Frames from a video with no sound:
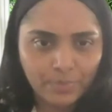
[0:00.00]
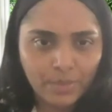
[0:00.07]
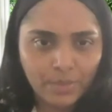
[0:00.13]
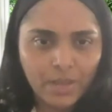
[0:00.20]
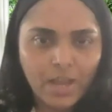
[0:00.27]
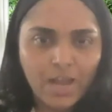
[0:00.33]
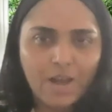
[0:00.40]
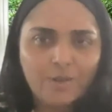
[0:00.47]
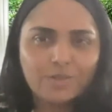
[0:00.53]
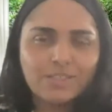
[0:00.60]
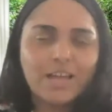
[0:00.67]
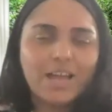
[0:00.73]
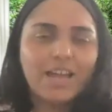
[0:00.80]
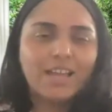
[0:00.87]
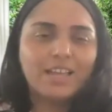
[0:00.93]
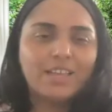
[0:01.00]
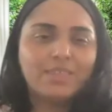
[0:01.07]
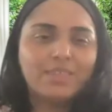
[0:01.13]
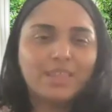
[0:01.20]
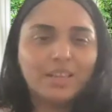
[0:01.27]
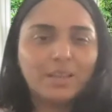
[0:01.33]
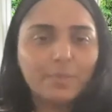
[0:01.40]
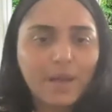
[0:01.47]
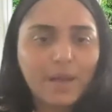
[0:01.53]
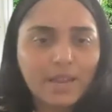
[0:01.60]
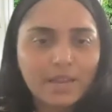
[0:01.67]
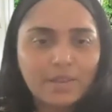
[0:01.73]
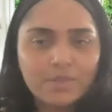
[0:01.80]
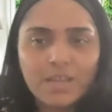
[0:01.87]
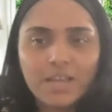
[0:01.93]
I was like, think about it. I
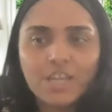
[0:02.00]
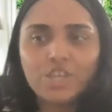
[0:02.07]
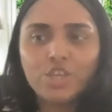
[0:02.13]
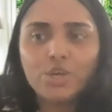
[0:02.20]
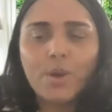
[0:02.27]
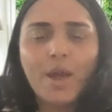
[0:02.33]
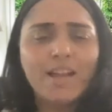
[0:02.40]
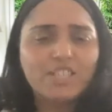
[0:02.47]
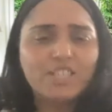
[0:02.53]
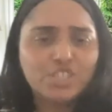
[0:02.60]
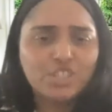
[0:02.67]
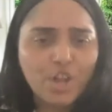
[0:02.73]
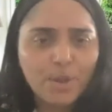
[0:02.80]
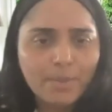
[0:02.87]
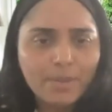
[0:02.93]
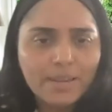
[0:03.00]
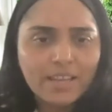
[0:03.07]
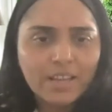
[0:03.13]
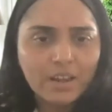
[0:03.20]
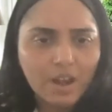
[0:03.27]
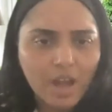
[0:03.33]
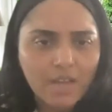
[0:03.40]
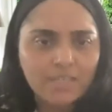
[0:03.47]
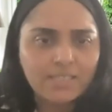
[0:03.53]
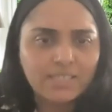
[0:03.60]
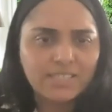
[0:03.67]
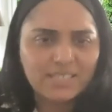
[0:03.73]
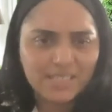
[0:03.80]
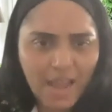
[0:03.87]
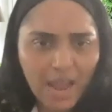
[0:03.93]
was like, you had so many clients
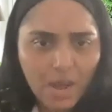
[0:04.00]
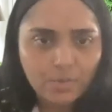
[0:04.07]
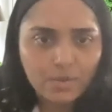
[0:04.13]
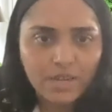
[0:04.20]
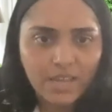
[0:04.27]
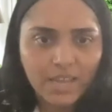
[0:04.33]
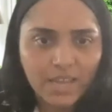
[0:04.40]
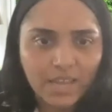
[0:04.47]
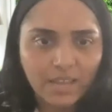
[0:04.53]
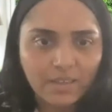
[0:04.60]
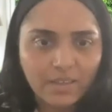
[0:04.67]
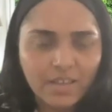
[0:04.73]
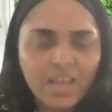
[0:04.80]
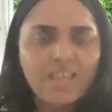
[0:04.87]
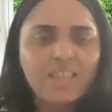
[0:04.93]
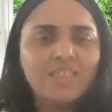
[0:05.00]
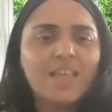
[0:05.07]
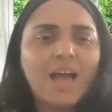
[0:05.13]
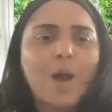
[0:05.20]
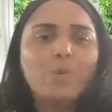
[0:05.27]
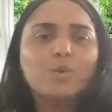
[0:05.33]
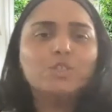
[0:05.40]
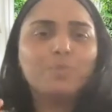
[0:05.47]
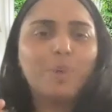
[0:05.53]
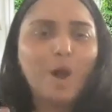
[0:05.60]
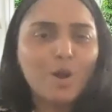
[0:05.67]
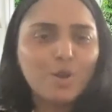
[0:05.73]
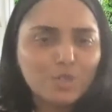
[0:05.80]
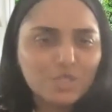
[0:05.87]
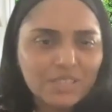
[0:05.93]
down here that was
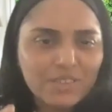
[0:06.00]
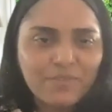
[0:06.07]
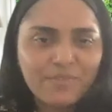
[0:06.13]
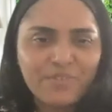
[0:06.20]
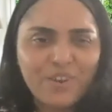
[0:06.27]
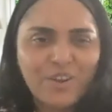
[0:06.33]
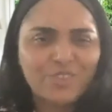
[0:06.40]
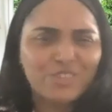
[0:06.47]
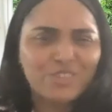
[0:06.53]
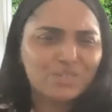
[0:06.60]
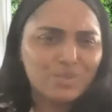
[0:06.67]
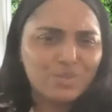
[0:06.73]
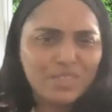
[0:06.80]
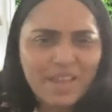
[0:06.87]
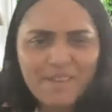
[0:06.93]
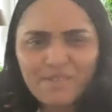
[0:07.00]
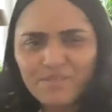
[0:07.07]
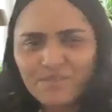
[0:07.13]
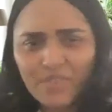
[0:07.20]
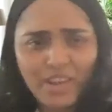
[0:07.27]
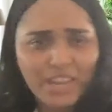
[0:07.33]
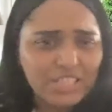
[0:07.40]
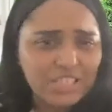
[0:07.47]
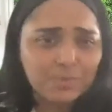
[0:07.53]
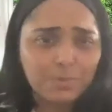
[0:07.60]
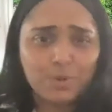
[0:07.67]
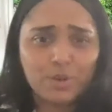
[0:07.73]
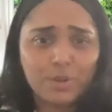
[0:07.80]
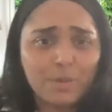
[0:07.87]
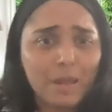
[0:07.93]
posting photos on their
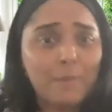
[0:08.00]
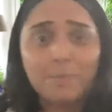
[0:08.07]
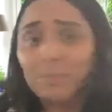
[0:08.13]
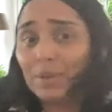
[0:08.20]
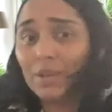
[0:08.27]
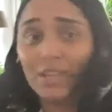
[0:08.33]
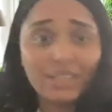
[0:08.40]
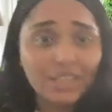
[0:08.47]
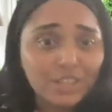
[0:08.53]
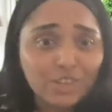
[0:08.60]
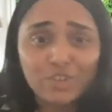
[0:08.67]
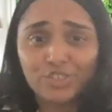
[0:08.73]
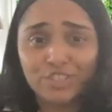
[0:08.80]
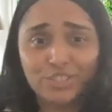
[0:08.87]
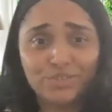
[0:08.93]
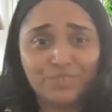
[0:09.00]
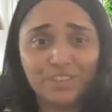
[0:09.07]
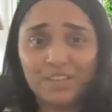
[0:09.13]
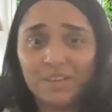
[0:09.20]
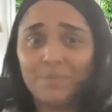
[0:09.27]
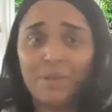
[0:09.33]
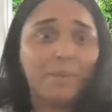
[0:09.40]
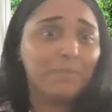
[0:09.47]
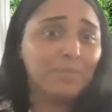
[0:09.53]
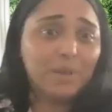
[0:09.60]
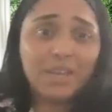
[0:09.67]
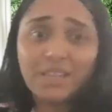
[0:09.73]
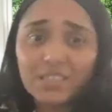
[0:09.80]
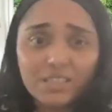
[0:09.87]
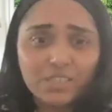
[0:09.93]
Facebook about being in Costa Rica, about
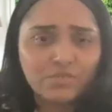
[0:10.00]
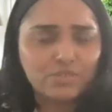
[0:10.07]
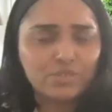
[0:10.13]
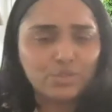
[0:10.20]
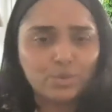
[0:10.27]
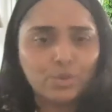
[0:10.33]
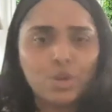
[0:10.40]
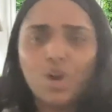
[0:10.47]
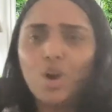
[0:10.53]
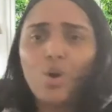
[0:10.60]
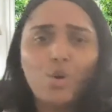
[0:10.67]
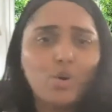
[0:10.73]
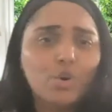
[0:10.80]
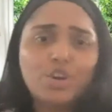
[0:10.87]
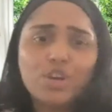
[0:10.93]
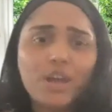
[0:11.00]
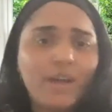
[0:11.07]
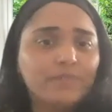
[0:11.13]
being in this resort. All you have to